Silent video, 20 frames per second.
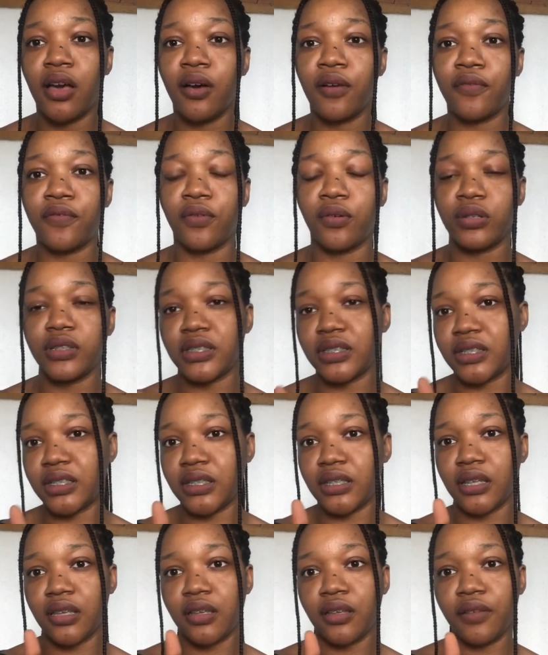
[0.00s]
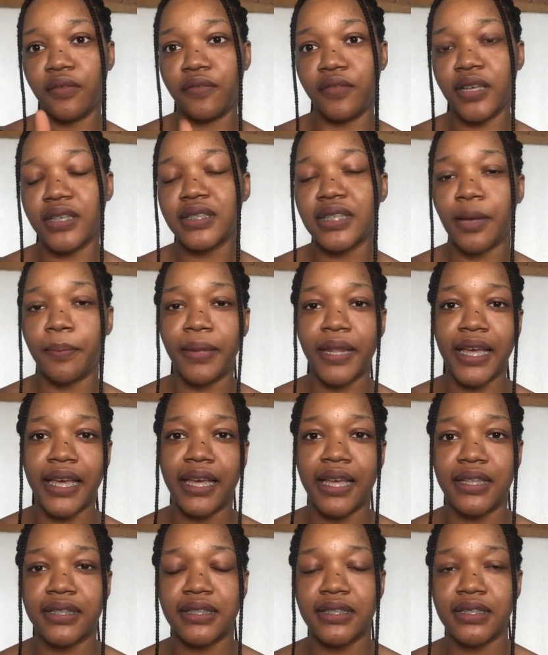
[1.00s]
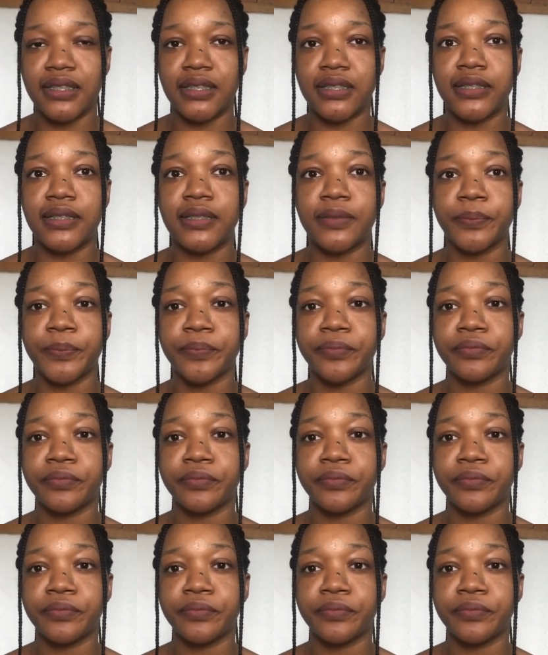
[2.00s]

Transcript: for the fixed appliances